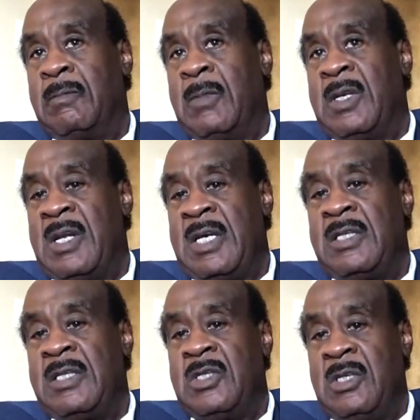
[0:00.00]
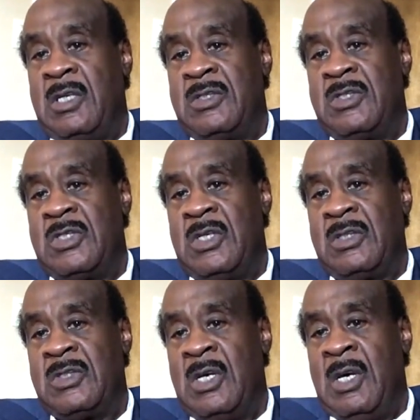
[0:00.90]
in
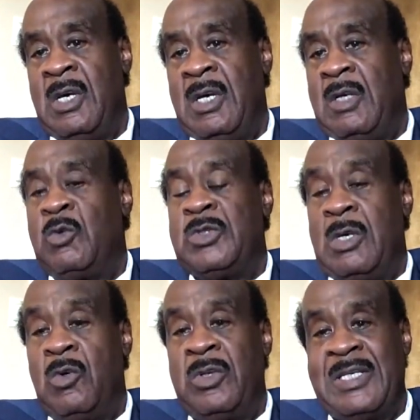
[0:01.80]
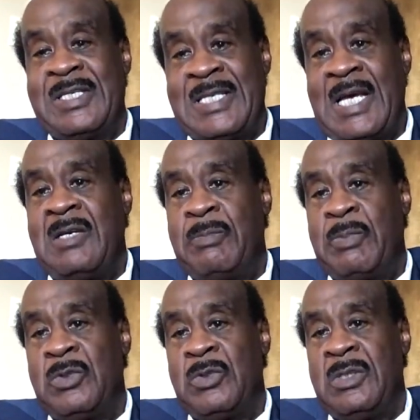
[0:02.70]
1986, it was only the second
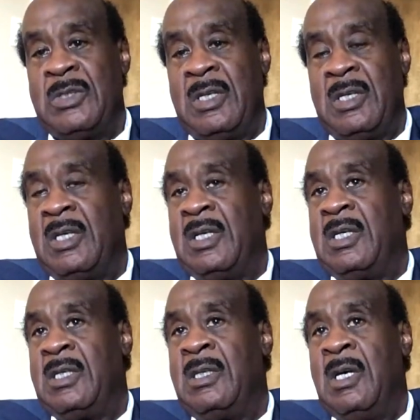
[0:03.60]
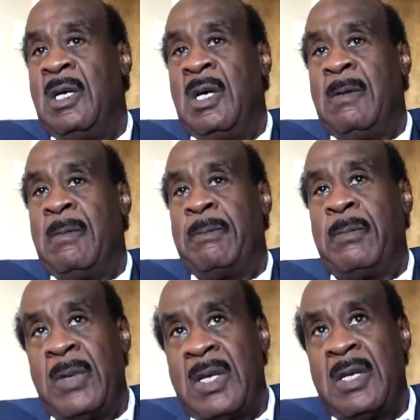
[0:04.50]
person in
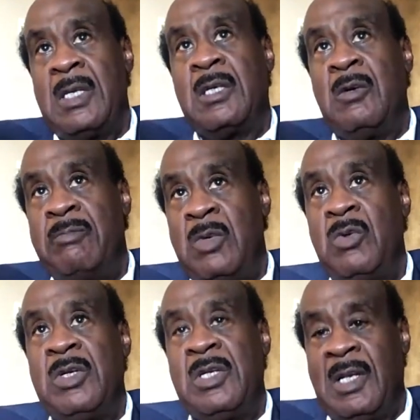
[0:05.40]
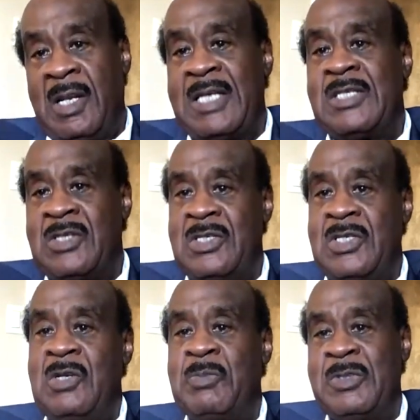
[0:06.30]
a community less than
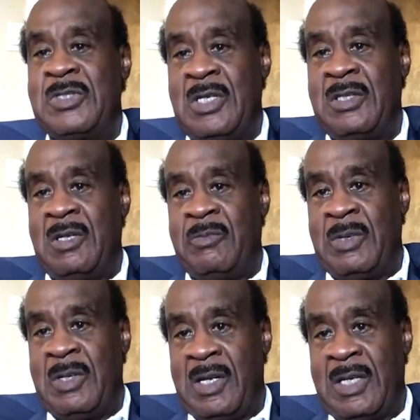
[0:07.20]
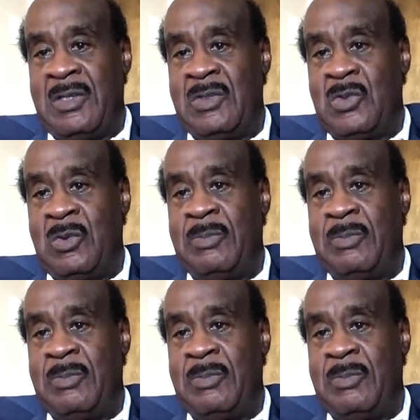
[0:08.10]
10% that had been elected to a